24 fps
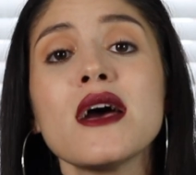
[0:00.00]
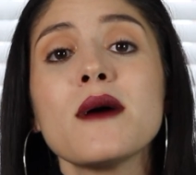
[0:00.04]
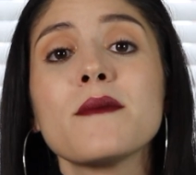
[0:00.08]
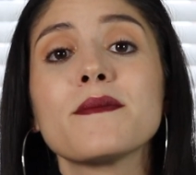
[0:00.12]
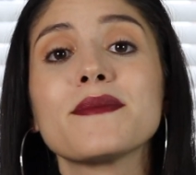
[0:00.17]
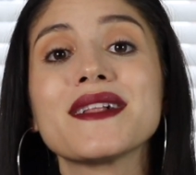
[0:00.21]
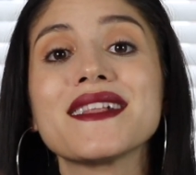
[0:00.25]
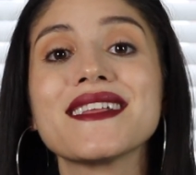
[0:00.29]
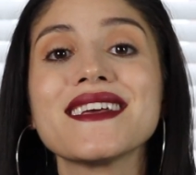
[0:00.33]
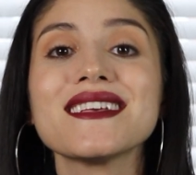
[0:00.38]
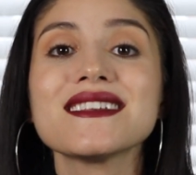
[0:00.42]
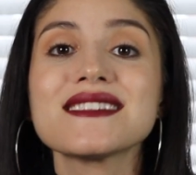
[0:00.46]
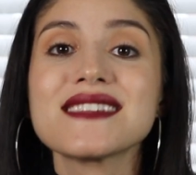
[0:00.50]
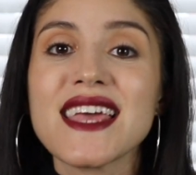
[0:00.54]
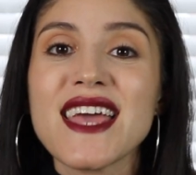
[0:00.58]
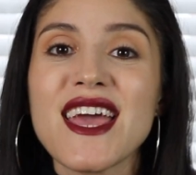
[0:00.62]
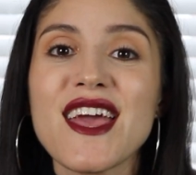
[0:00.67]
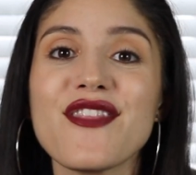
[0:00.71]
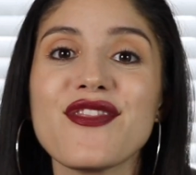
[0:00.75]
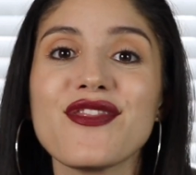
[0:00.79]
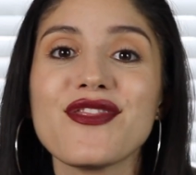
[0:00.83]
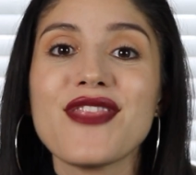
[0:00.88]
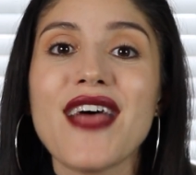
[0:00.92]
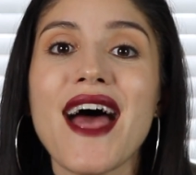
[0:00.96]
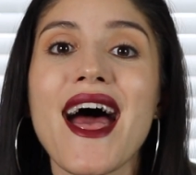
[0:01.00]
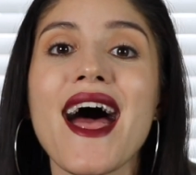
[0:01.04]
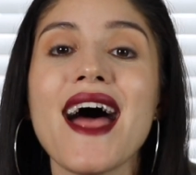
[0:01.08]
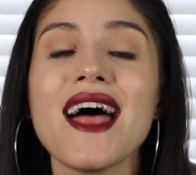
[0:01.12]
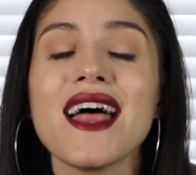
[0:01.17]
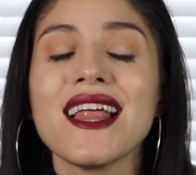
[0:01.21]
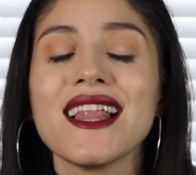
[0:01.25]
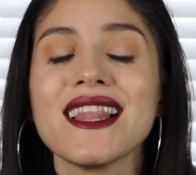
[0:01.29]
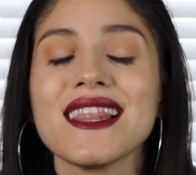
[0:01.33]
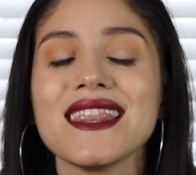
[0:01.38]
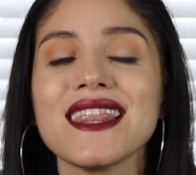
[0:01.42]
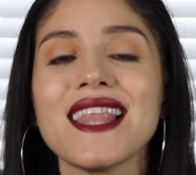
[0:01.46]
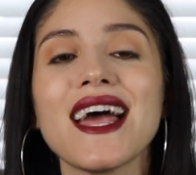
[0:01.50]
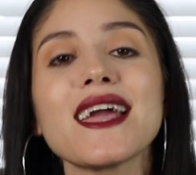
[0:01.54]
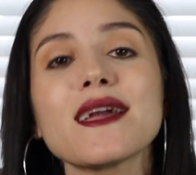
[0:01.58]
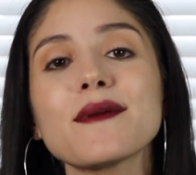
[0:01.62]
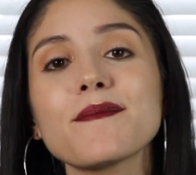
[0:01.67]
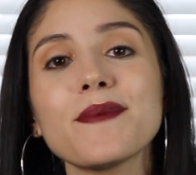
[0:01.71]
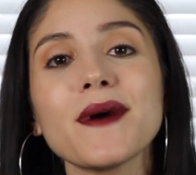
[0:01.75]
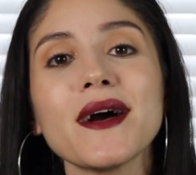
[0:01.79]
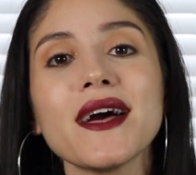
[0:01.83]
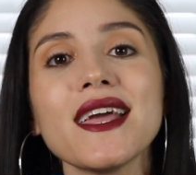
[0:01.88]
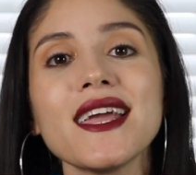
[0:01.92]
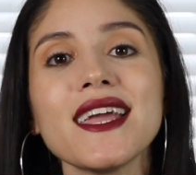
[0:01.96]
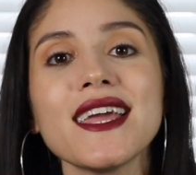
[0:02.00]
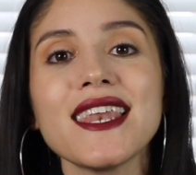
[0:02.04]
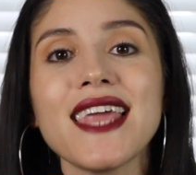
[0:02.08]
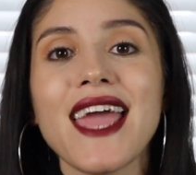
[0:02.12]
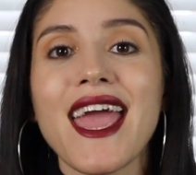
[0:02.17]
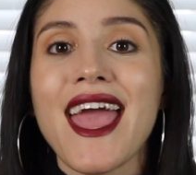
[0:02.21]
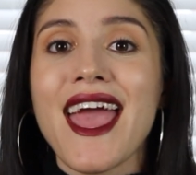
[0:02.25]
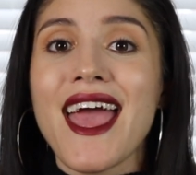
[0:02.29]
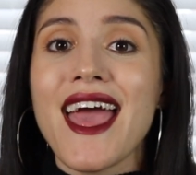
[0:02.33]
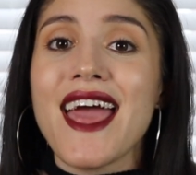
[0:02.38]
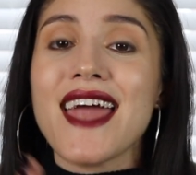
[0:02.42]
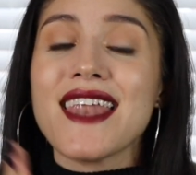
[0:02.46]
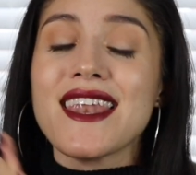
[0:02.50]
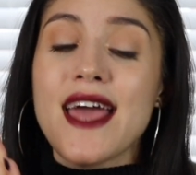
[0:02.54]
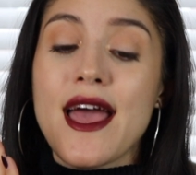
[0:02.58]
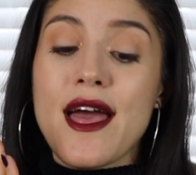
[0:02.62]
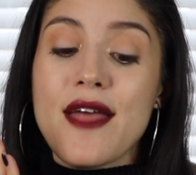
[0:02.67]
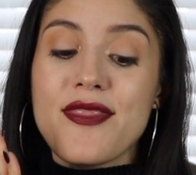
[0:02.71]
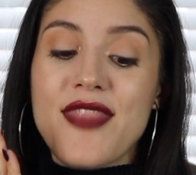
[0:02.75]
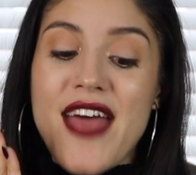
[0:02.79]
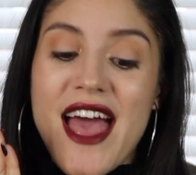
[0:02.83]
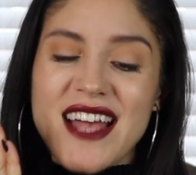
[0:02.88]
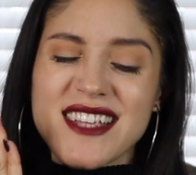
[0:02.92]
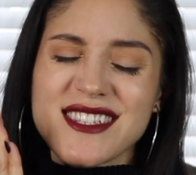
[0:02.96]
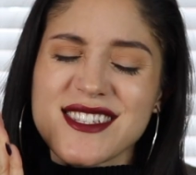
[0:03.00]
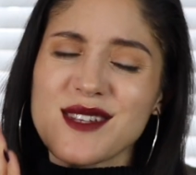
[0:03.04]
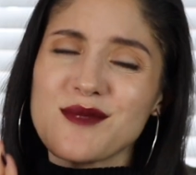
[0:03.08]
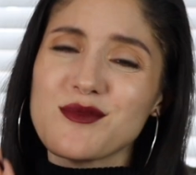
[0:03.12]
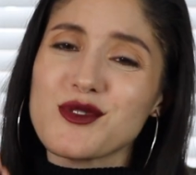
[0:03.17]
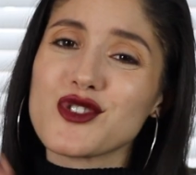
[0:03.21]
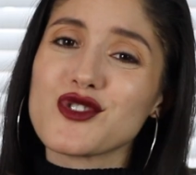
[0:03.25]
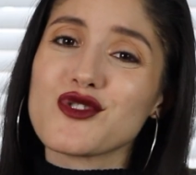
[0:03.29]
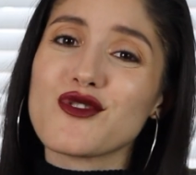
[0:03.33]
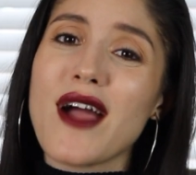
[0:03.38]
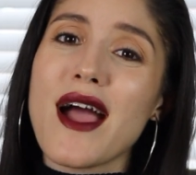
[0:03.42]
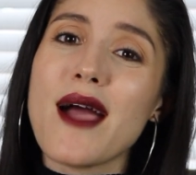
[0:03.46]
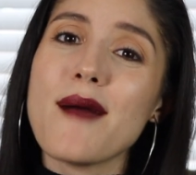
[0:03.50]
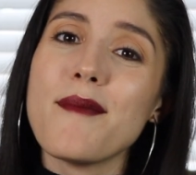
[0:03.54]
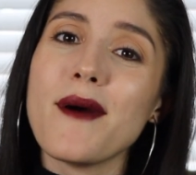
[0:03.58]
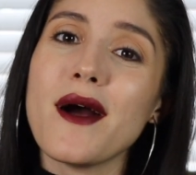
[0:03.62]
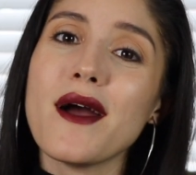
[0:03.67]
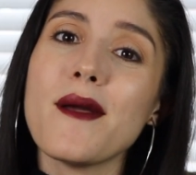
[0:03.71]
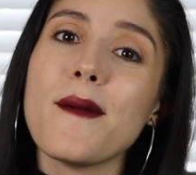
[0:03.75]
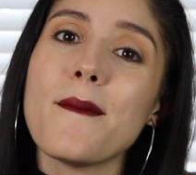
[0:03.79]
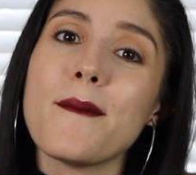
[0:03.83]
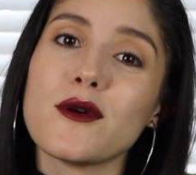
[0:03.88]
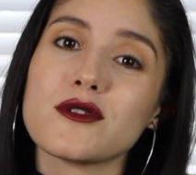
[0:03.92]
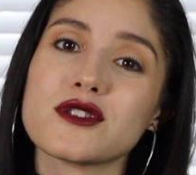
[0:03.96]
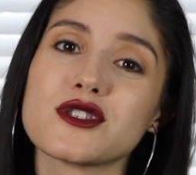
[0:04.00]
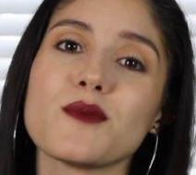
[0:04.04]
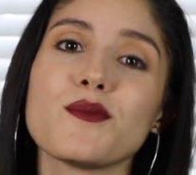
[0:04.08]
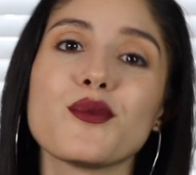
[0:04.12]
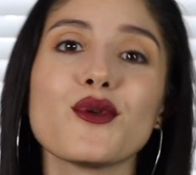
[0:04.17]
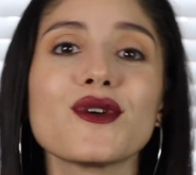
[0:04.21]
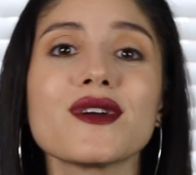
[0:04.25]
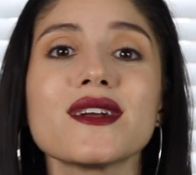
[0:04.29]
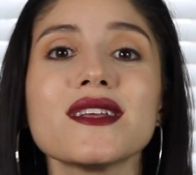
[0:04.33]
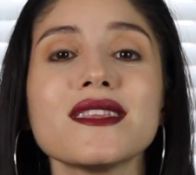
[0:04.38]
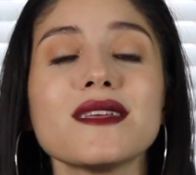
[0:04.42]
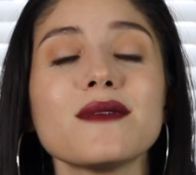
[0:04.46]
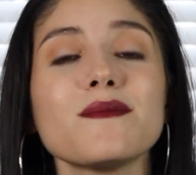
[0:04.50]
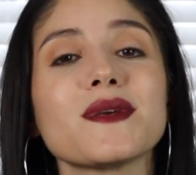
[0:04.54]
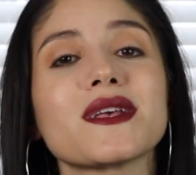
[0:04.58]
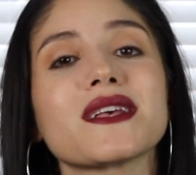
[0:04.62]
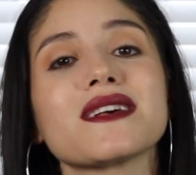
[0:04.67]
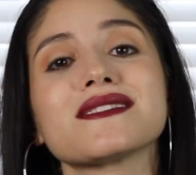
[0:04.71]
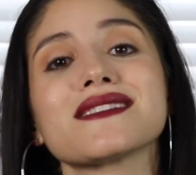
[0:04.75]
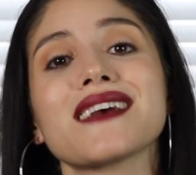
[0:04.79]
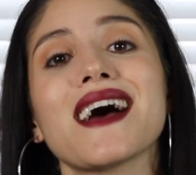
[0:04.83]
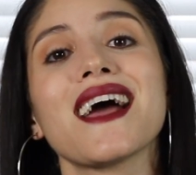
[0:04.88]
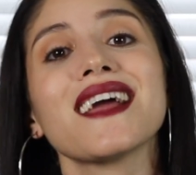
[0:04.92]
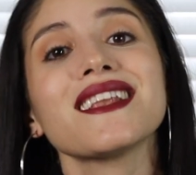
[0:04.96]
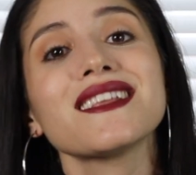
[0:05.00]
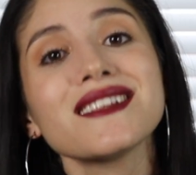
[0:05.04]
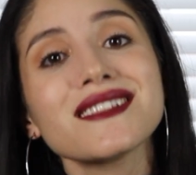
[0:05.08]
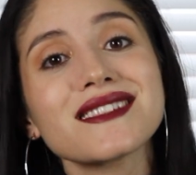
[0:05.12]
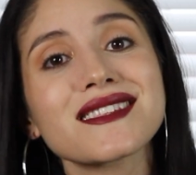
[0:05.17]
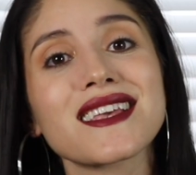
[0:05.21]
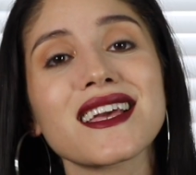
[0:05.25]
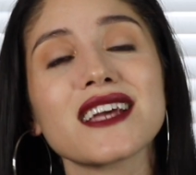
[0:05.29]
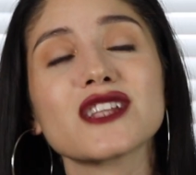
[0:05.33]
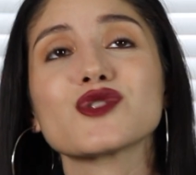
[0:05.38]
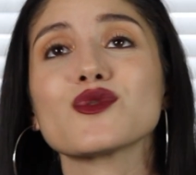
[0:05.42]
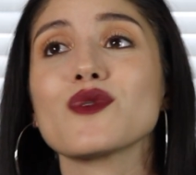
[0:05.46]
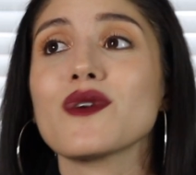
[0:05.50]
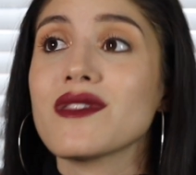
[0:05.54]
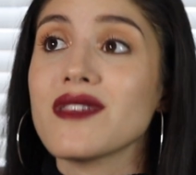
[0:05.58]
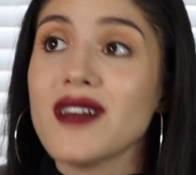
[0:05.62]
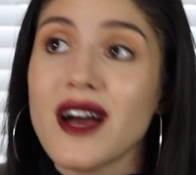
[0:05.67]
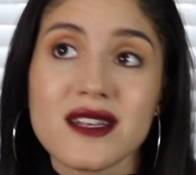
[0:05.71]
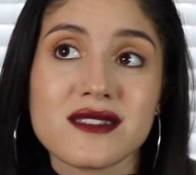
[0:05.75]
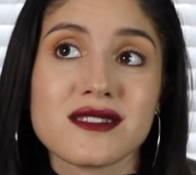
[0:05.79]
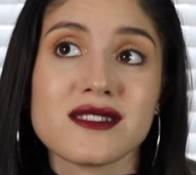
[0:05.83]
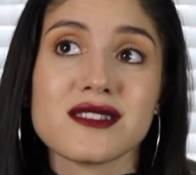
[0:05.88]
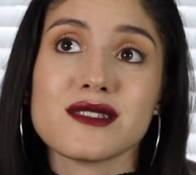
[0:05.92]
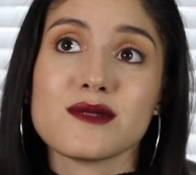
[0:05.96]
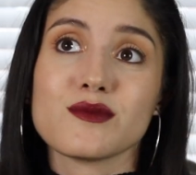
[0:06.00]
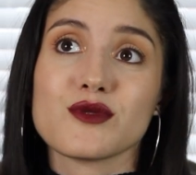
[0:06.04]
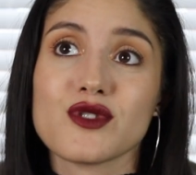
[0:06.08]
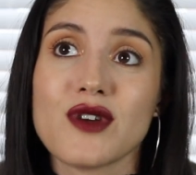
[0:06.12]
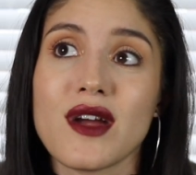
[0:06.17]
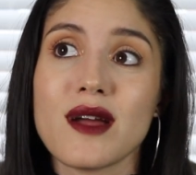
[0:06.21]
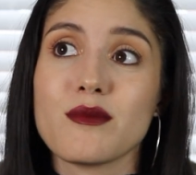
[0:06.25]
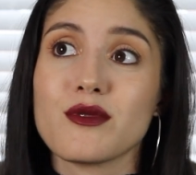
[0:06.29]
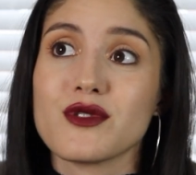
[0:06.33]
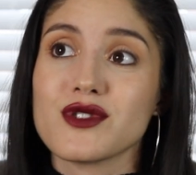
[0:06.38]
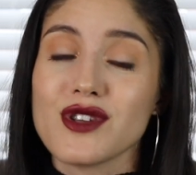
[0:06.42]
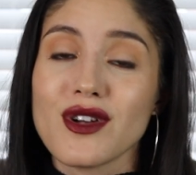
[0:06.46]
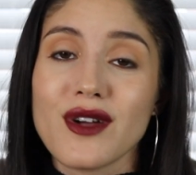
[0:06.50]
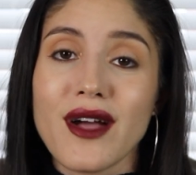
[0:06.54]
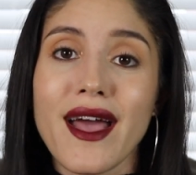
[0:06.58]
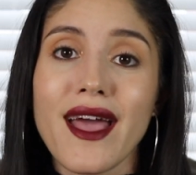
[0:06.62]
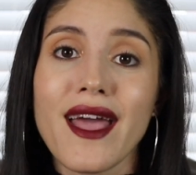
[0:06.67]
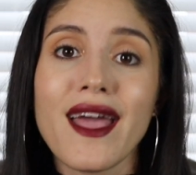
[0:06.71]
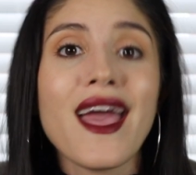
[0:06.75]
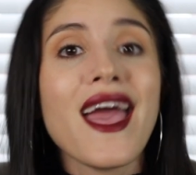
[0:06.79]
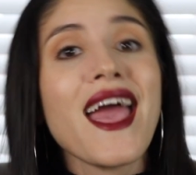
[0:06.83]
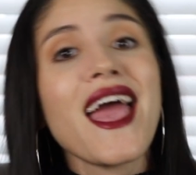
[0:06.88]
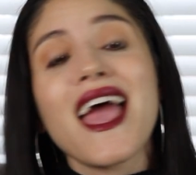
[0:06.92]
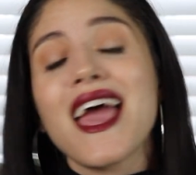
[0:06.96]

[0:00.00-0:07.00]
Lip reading: Please hit that like button and that subscribe button, most importantly, because I need to get to 1,000 subscribers, okay?